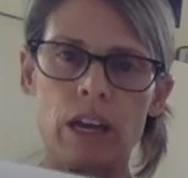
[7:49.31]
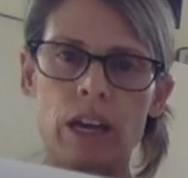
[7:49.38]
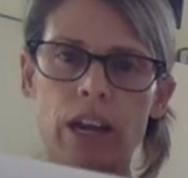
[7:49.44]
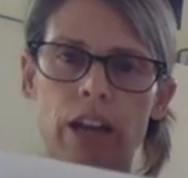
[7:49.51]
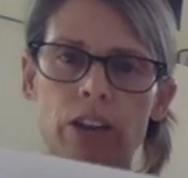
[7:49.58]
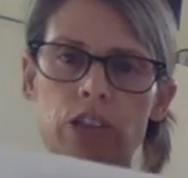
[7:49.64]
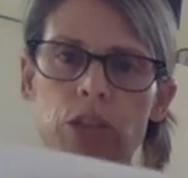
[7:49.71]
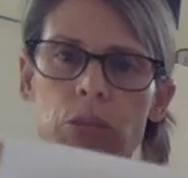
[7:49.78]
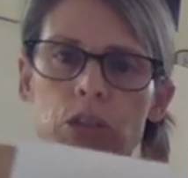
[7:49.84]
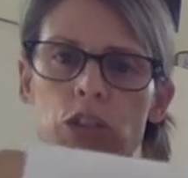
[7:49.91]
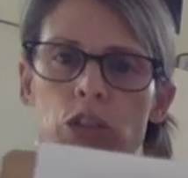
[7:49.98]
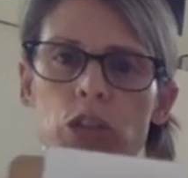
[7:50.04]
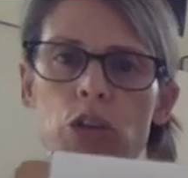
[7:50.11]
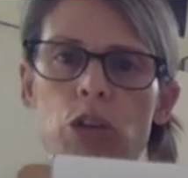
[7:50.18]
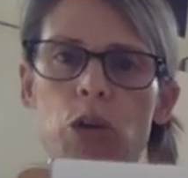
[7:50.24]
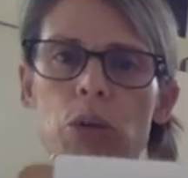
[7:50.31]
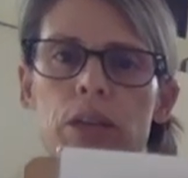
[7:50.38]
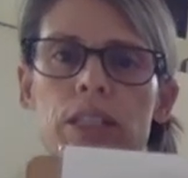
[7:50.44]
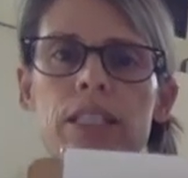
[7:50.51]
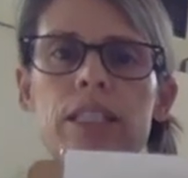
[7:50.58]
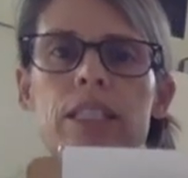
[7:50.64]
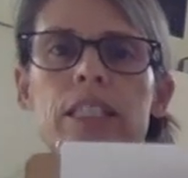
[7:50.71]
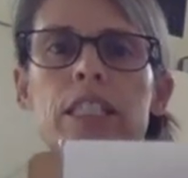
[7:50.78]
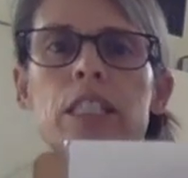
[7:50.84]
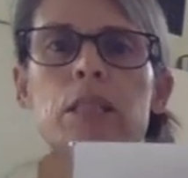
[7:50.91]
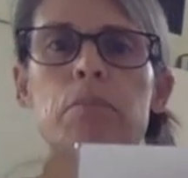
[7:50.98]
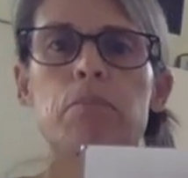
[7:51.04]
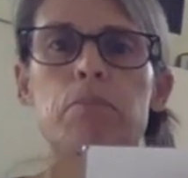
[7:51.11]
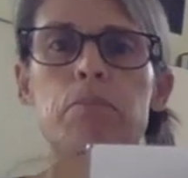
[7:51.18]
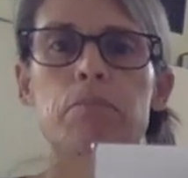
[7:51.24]
And I also want you to notice the
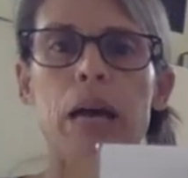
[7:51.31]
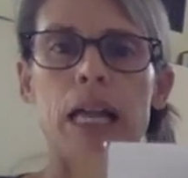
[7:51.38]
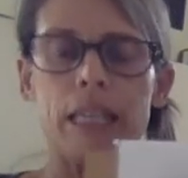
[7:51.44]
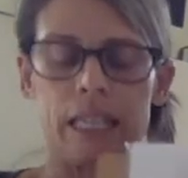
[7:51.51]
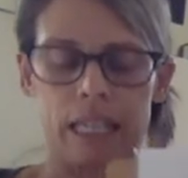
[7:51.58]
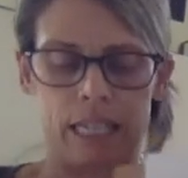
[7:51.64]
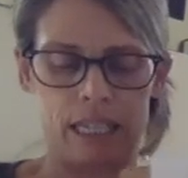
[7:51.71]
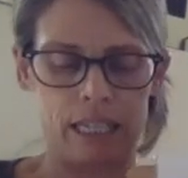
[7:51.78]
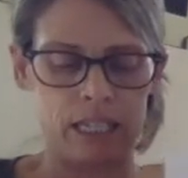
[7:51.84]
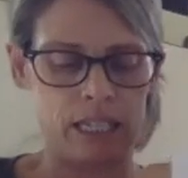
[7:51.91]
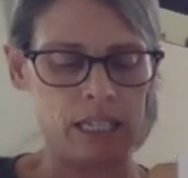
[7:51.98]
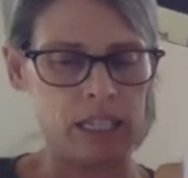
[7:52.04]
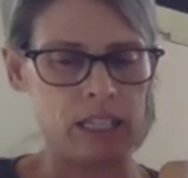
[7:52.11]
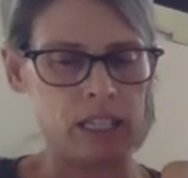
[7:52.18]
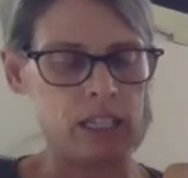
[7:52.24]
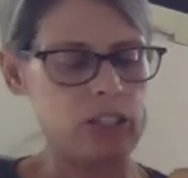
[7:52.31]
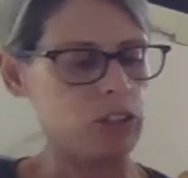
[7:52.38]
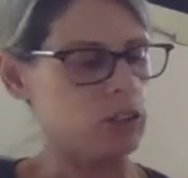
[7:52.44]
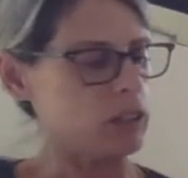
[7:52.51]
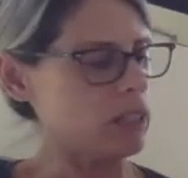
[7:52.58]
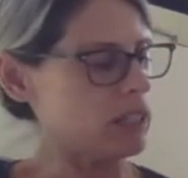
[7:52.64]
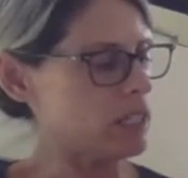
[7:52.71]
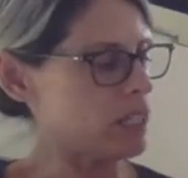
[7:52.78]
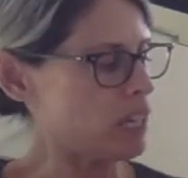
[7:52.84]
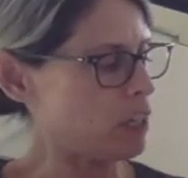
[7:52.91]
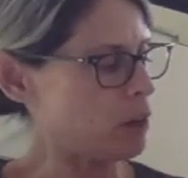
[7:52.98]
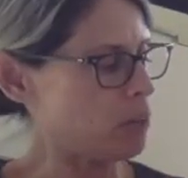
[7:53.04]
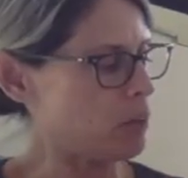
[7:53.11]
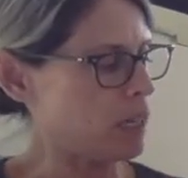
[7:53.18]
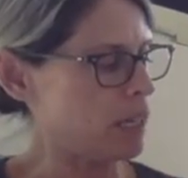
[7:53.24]
spelling. So let's
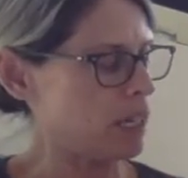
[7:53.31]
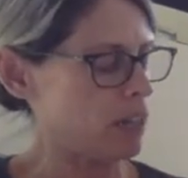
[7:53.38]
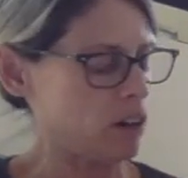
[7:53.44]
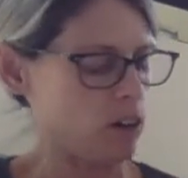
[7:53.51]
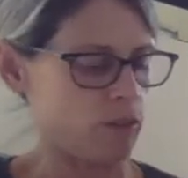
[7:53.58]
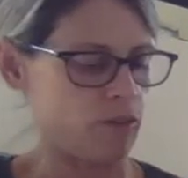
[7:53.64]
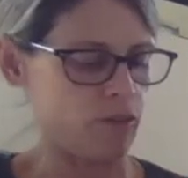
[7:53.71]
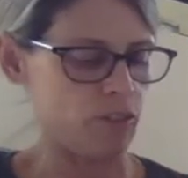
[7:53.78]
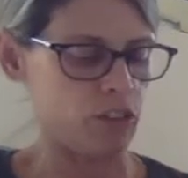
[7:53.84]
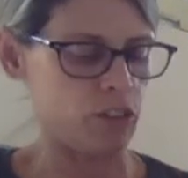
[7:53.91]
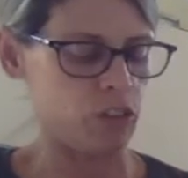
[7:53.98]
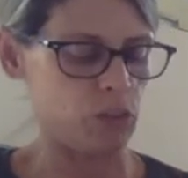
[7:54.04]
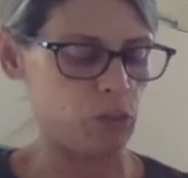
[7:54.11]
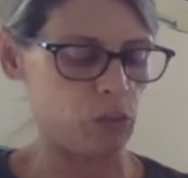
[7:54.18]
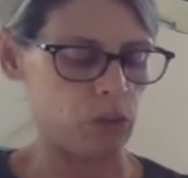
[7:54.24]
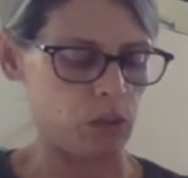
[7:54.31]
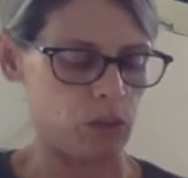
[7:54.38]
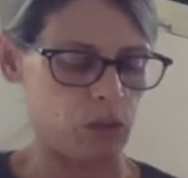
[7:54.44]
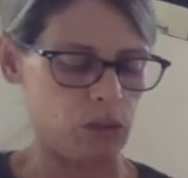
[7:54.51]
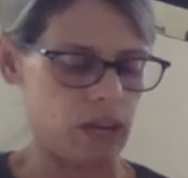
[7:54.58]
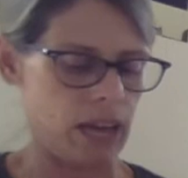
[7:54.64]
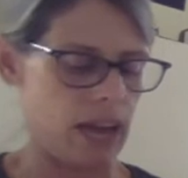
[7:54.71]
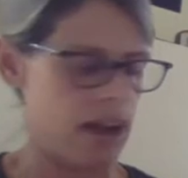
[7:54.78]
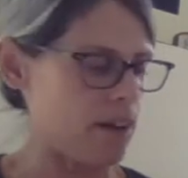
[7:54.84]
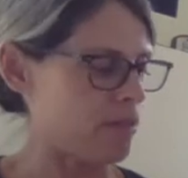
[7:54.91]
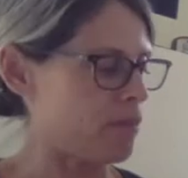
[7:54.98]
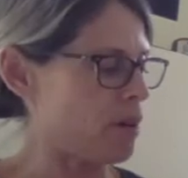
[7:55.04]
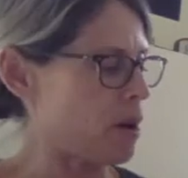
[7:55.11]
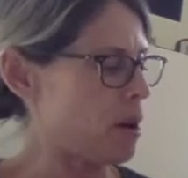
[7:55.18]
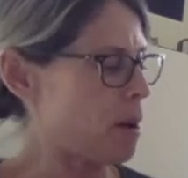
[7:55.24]
take a peek at our first word. We have
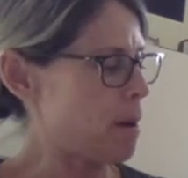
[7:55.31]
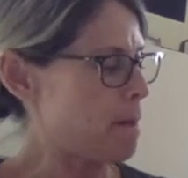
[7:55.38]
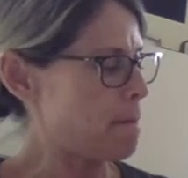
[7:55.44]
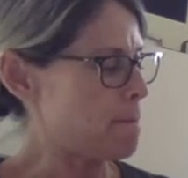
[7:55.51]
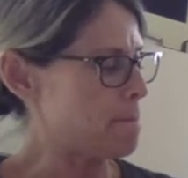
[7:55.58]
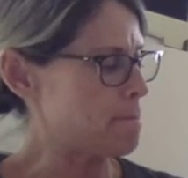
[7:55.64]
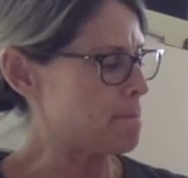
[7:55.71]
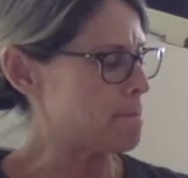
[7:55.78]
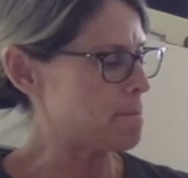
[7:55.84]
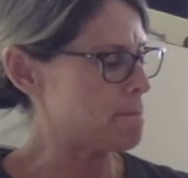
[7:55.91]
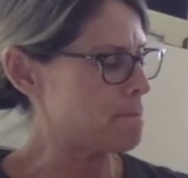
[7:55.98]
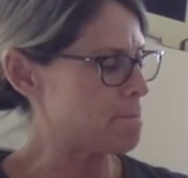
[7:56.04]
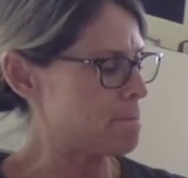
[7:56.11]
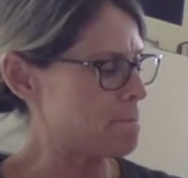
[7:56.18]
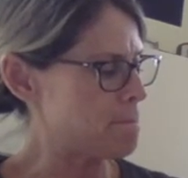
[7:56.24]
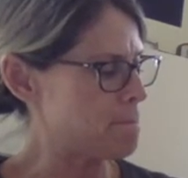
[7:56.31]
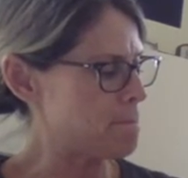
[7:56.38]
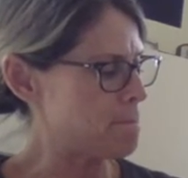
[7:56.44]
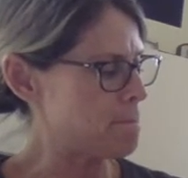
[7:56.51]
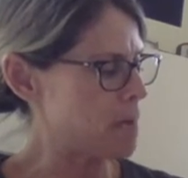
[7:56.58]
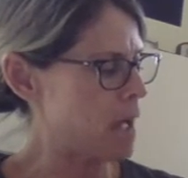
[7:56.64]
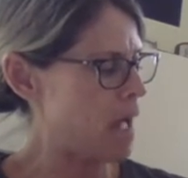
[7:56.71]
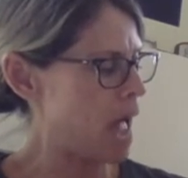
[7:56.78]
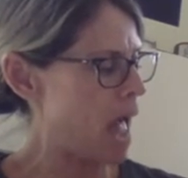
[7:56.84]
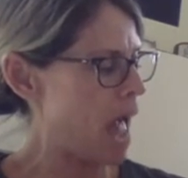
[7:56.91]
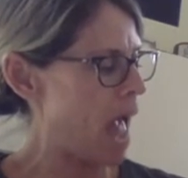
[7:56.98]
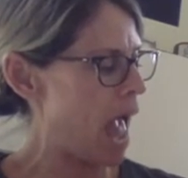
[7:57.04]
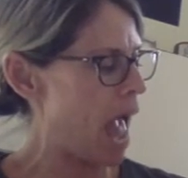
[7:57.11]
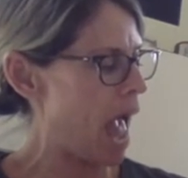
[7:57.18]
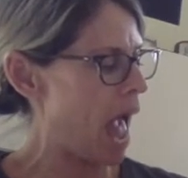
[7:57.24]
M
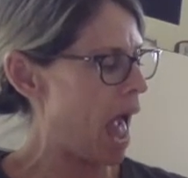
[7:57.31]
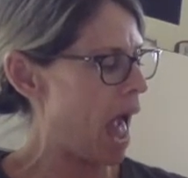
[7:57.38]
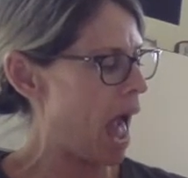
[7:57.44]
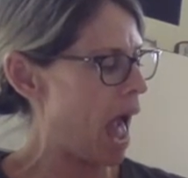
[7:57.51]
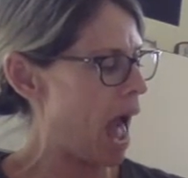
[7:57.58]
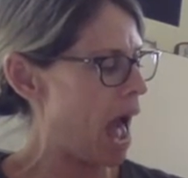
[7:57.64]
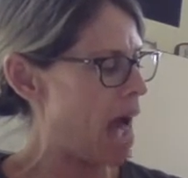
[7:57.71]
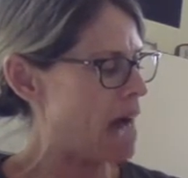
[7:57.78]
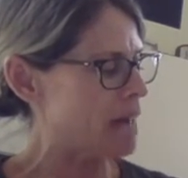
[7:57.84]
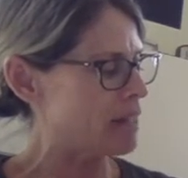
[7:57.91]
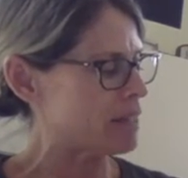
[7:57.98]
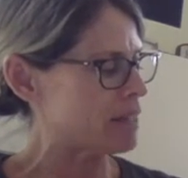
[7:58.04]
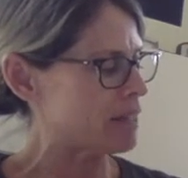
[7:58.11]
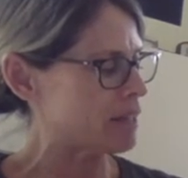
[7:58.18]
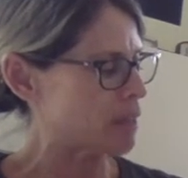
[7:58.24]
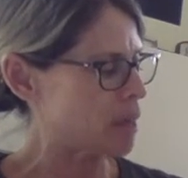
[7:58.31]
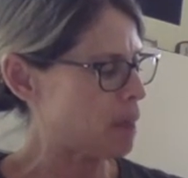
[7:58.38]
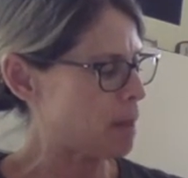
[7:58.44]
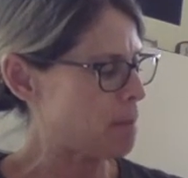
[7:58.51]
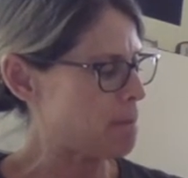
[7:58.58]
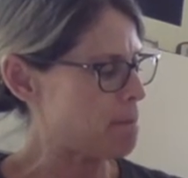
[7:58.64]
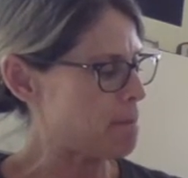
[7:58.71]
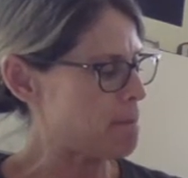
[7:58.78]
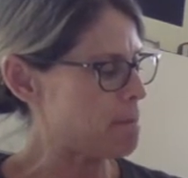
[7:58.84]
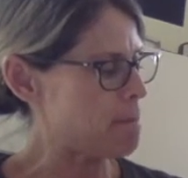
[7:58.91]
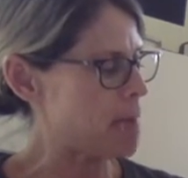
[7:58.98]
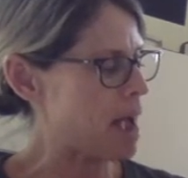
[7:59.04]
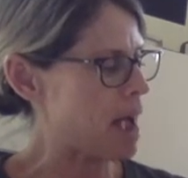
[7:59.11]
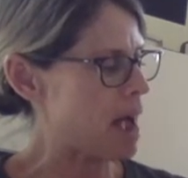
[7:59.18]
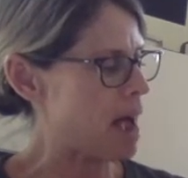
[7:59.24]
ad,
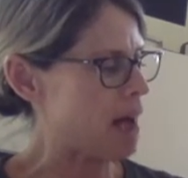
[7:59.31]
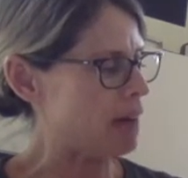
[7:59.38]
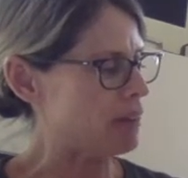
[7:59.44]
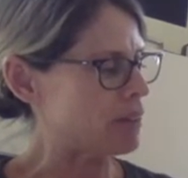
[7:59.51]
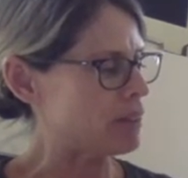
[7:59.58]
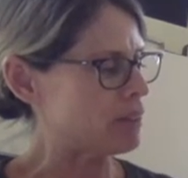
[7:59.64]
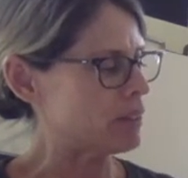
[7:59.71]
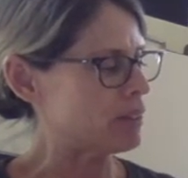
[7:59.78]
mad.